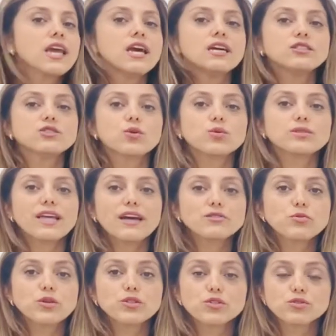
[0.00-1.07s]
So that's
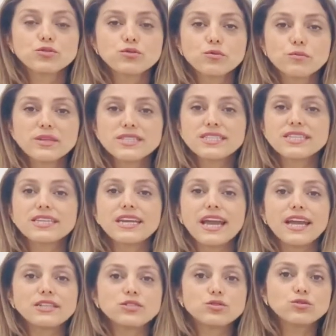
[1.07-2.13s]
why you're too busy
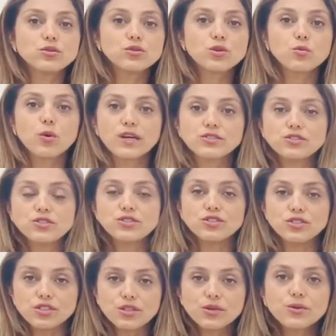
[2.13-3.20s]
and you don't know what to
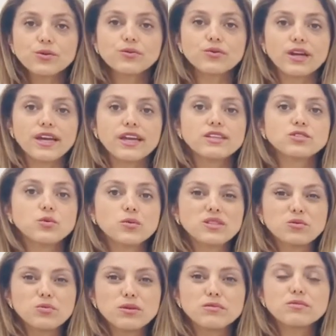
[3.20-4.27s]
do, right? So it
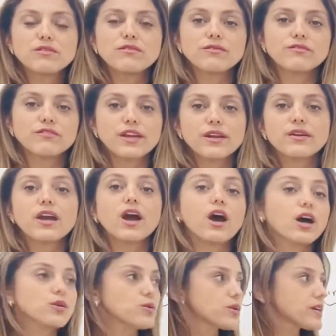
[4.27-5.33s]
will be very
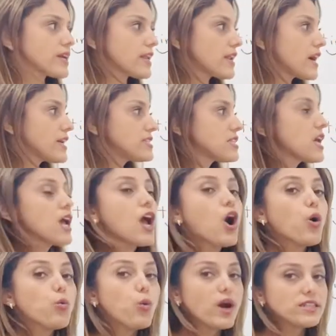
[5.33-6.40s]
unorganized.
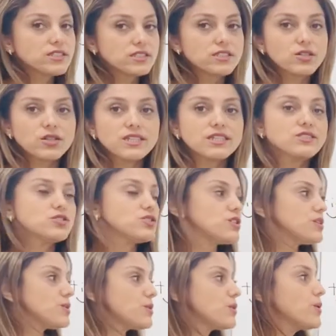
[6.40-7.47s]
What you can
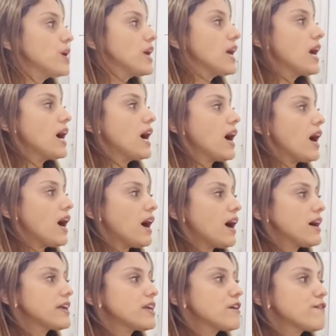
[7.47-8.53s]
do,
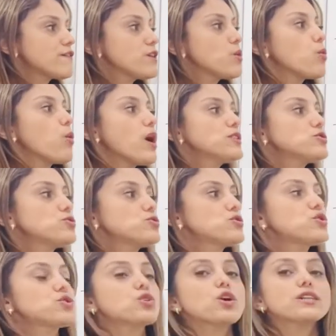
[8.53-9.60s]
if you want to
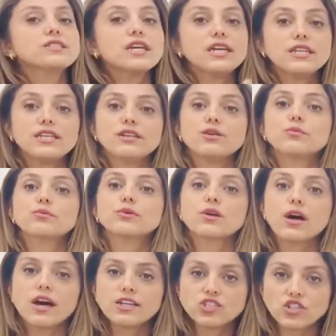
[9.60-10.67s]
start a new
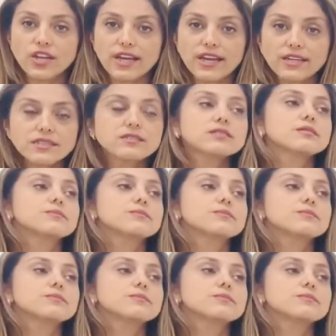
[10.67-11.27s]
project,